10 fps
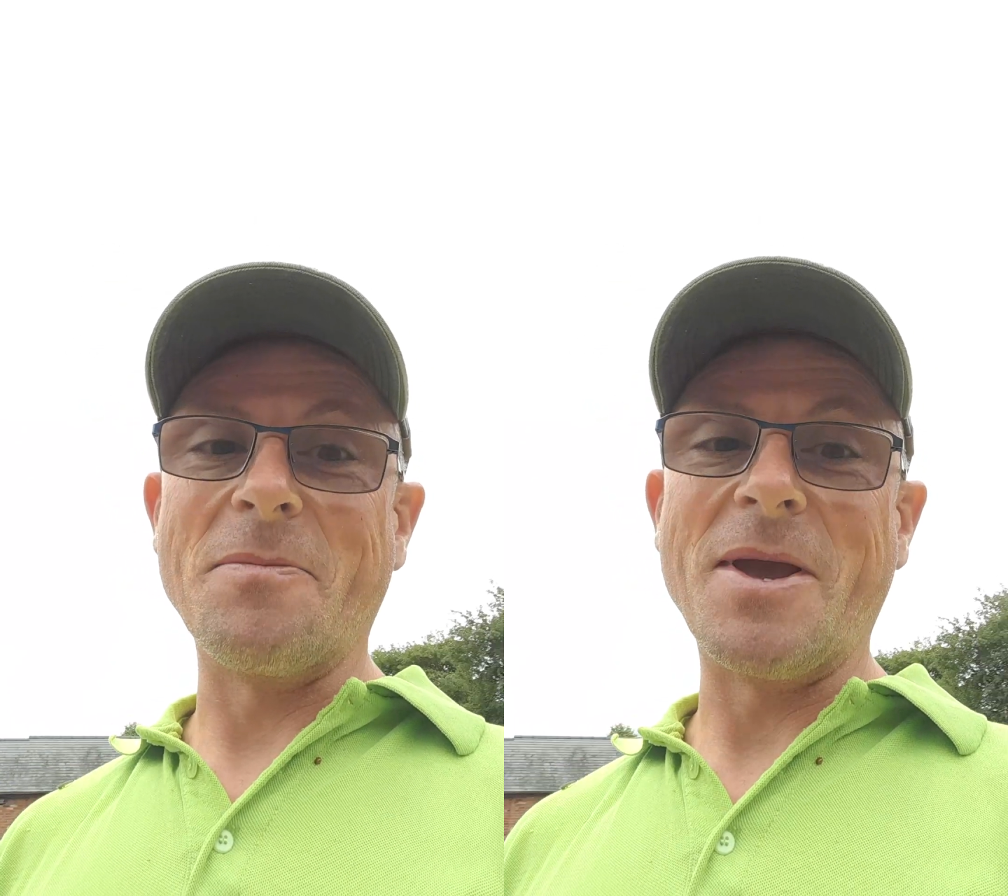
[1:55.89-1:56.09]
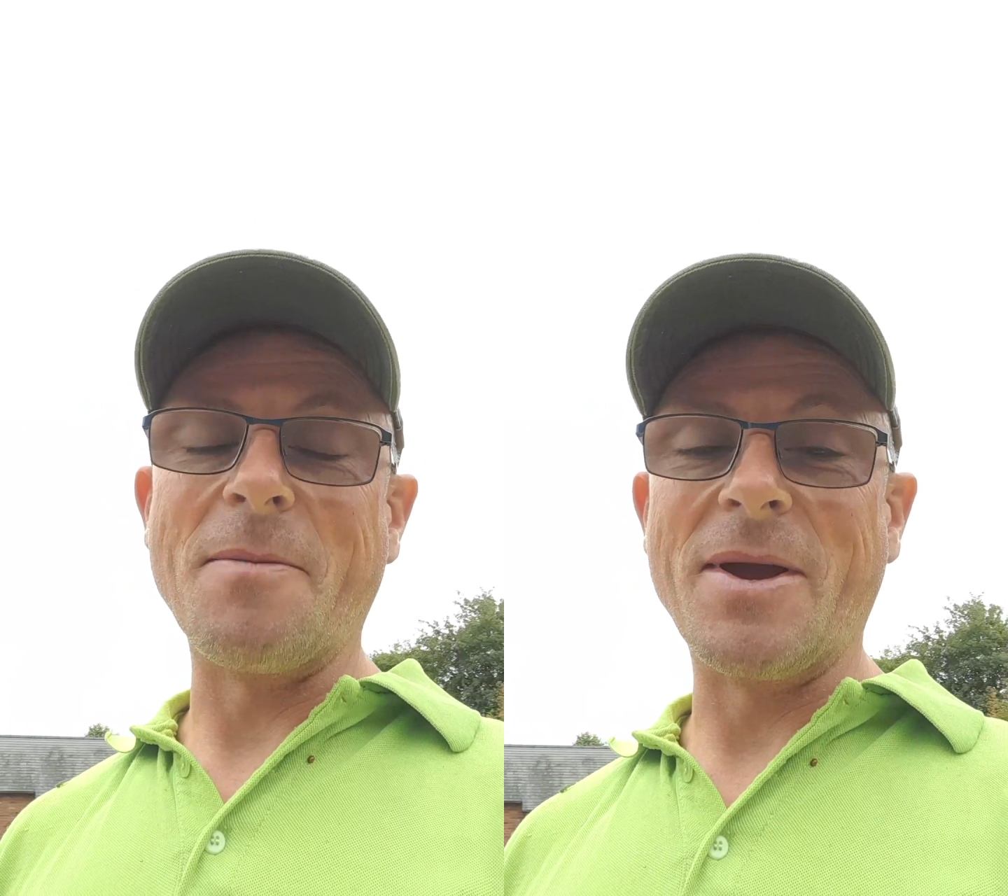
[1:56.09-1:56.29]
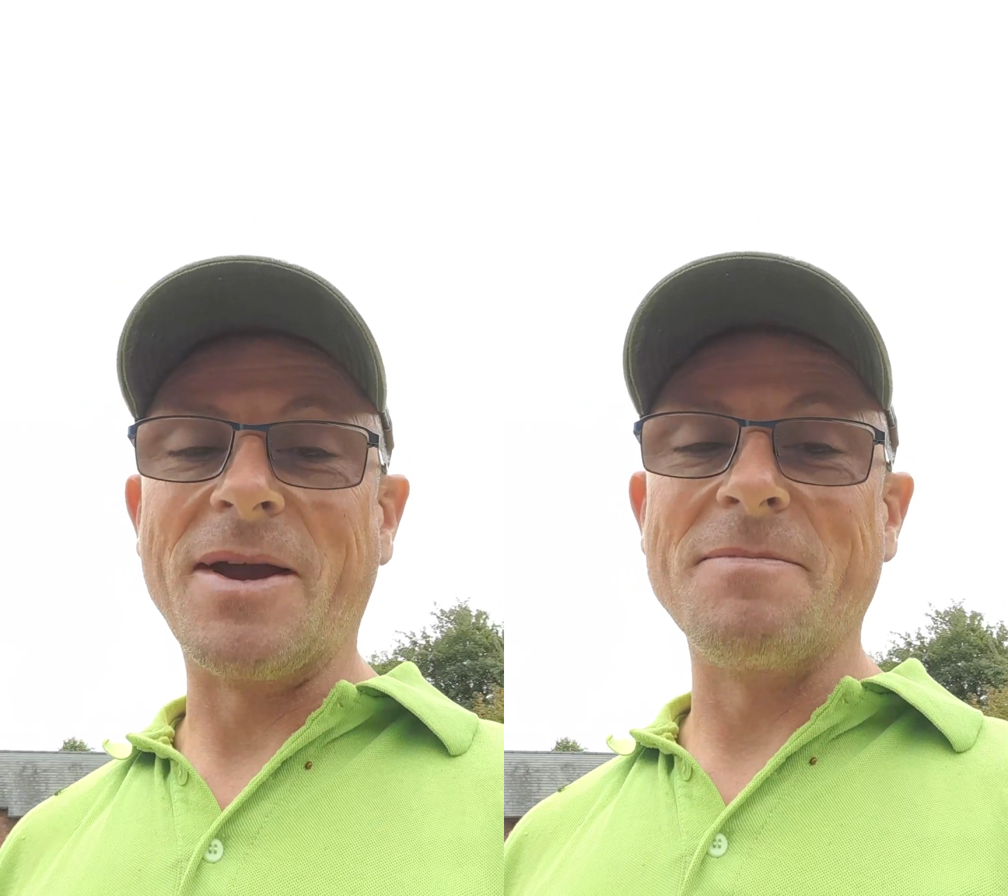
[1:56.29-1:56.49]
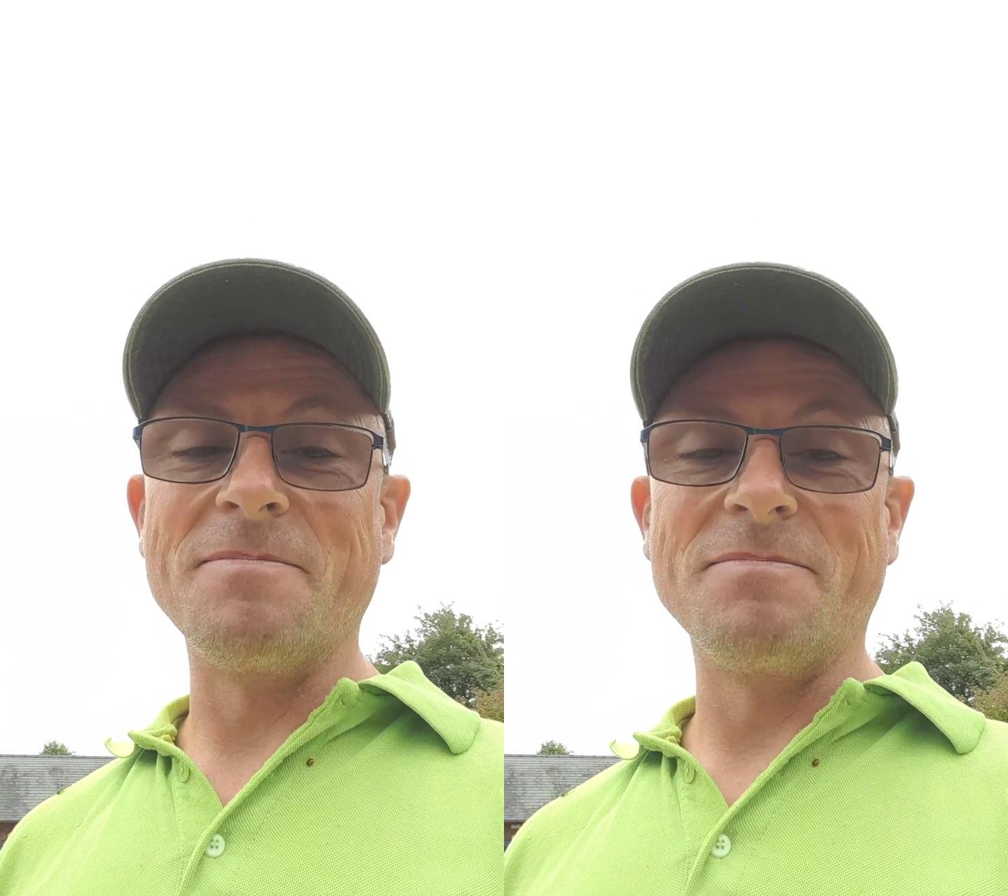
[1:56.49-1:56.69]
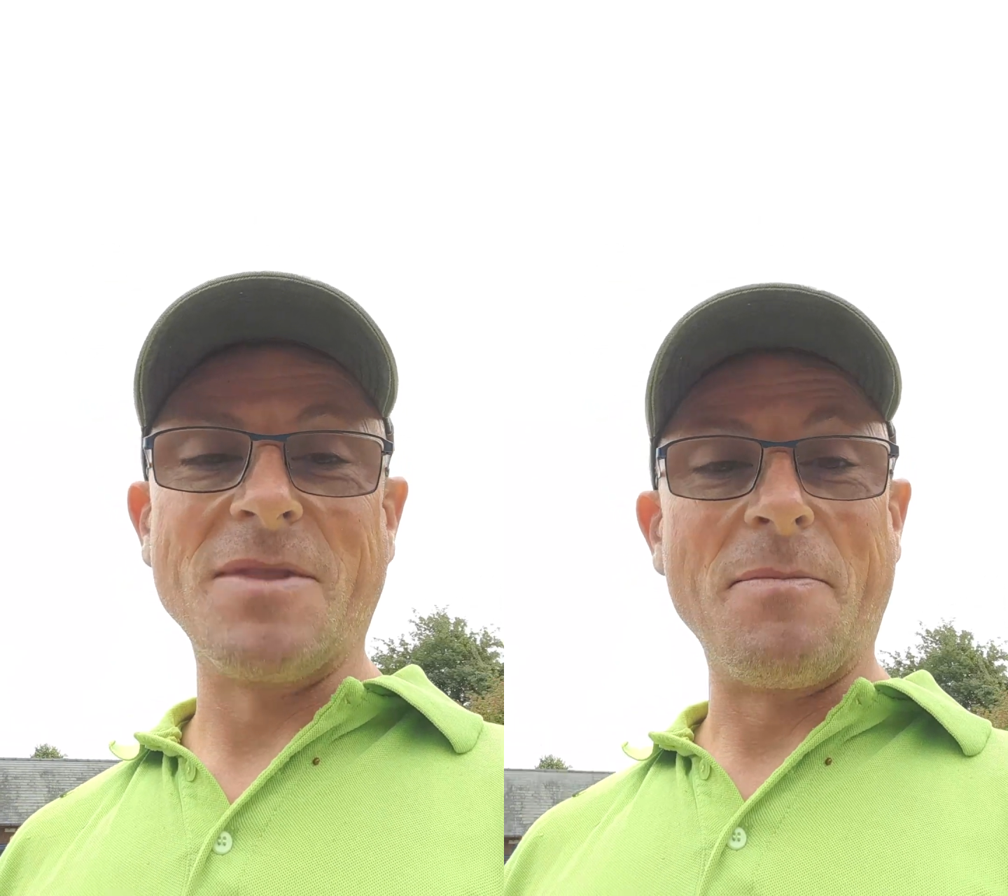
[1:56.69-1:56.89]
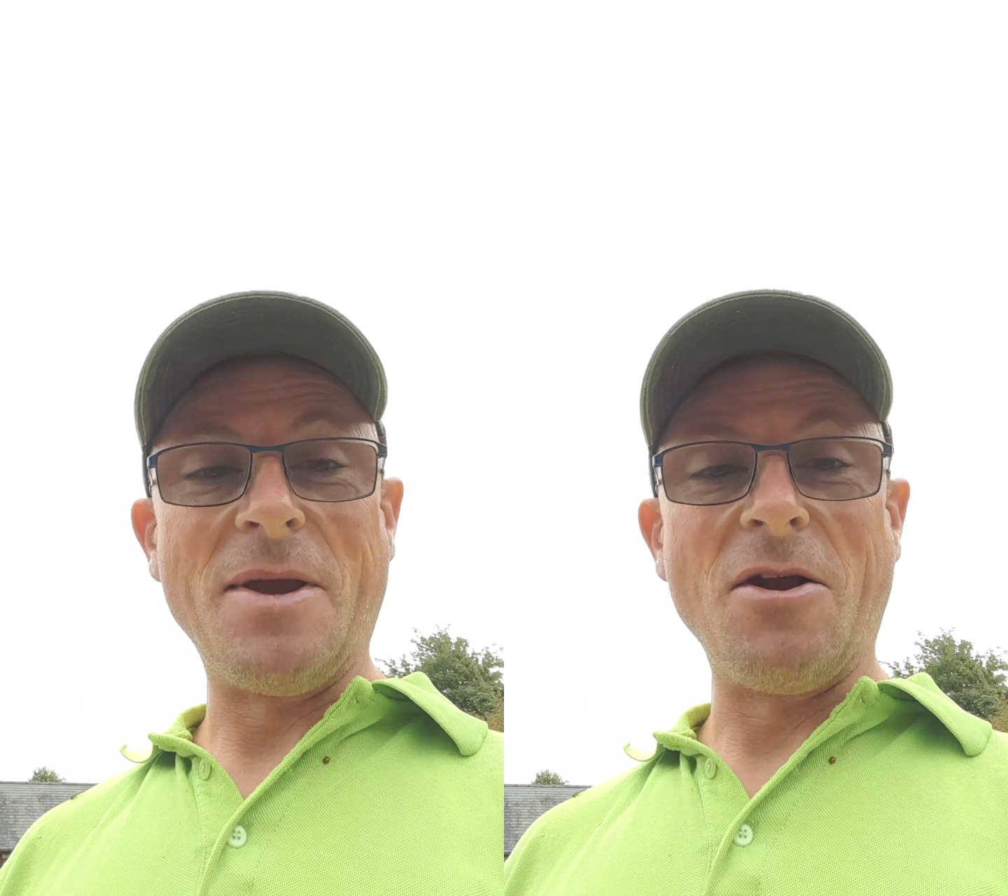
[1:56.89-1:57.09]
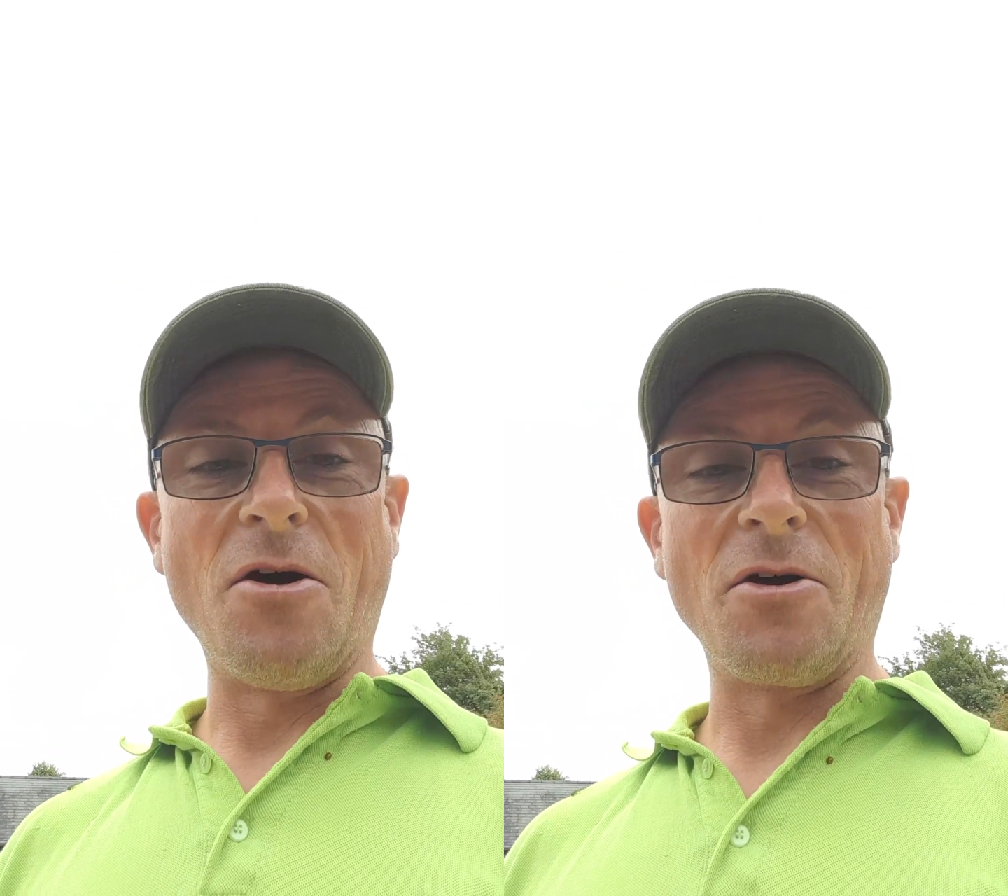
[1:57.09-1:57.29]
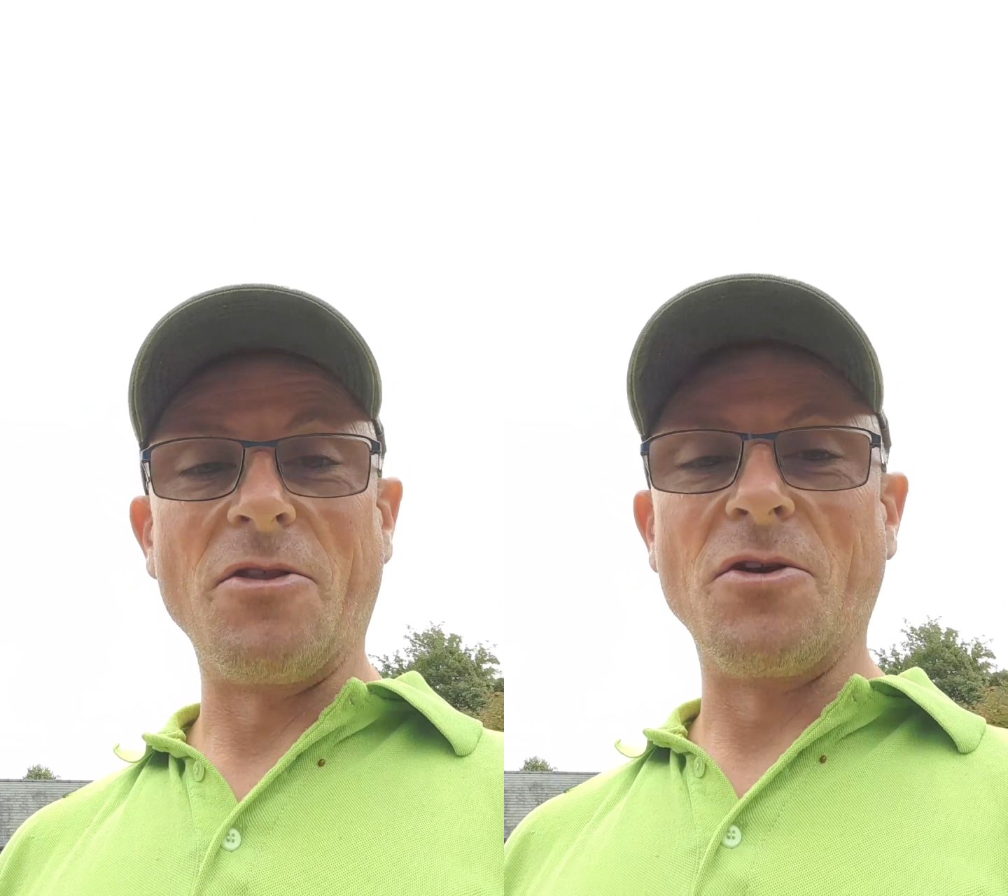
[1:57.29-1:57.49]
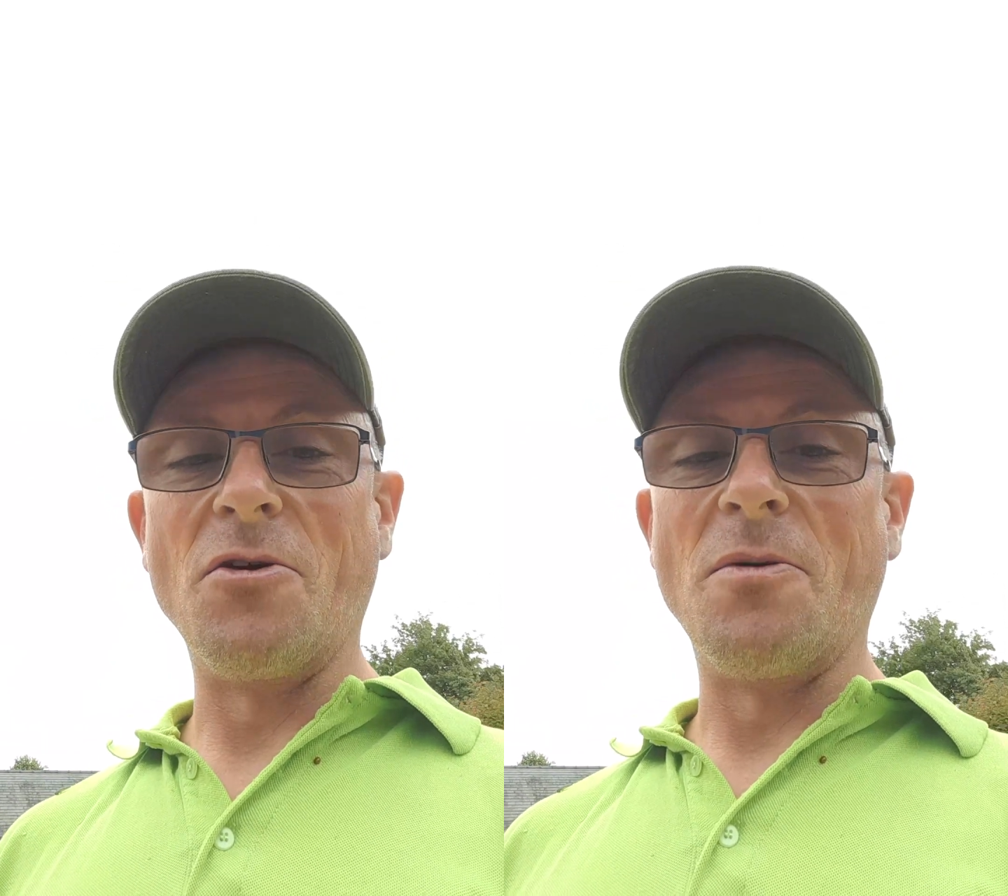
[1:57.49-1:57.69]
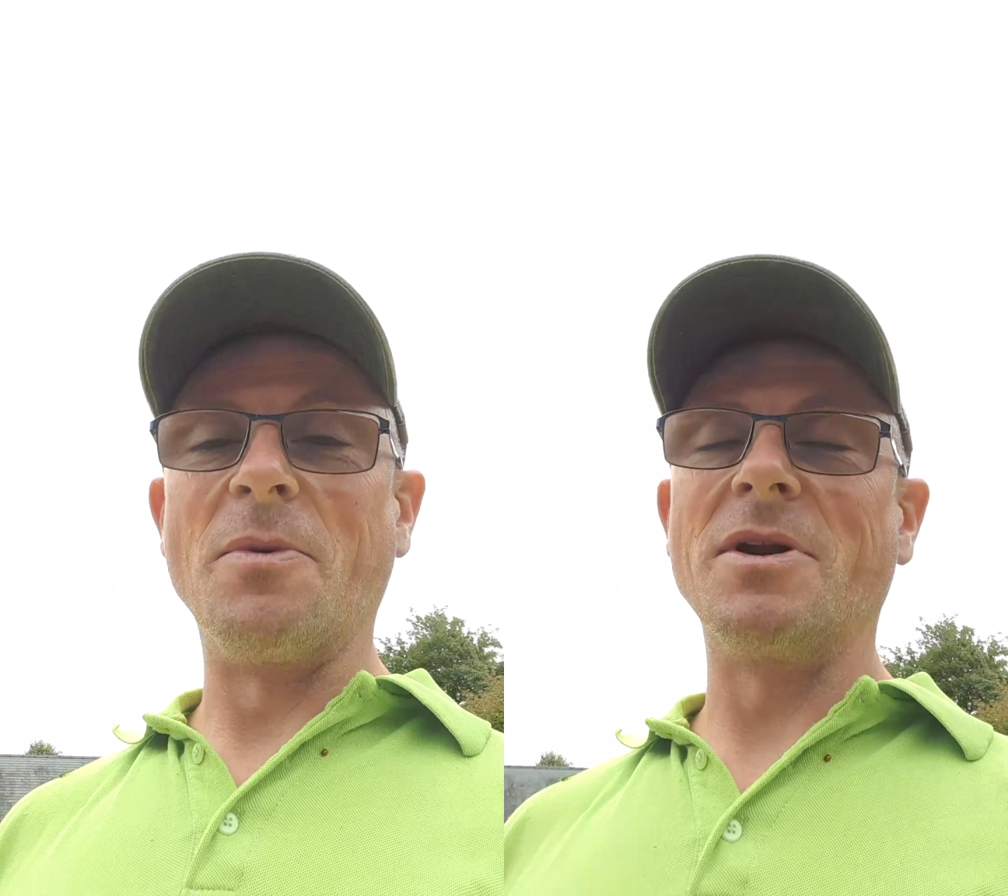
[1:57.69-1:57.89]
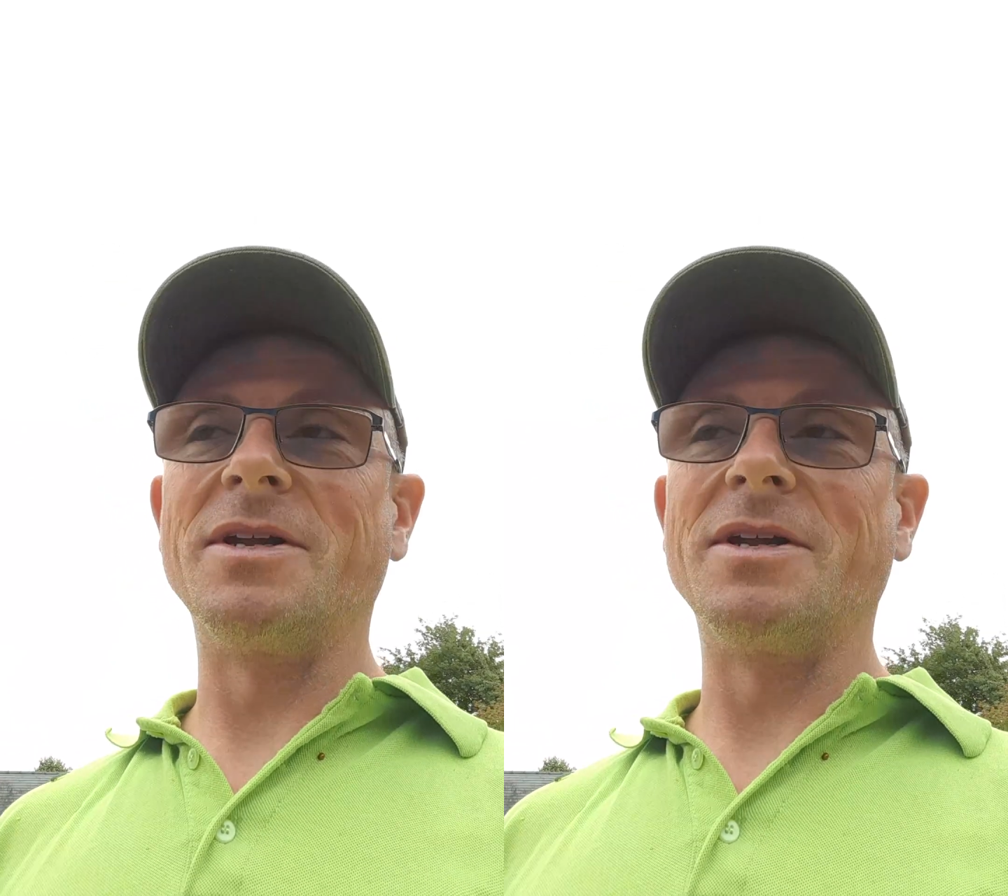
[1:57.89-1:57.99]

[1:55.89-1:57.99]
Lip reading: be a bit longer than normal.